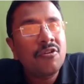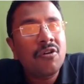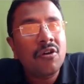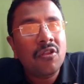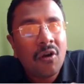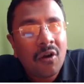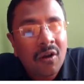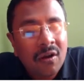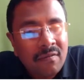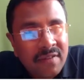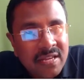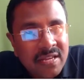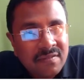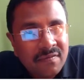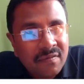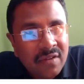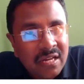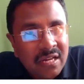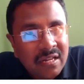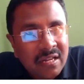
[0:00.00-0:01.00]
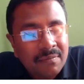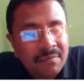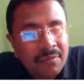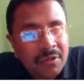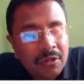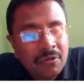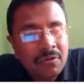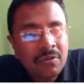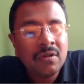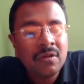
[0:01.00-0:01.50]
you are always welcome
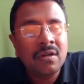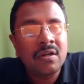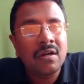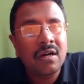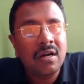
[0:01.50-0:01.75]
to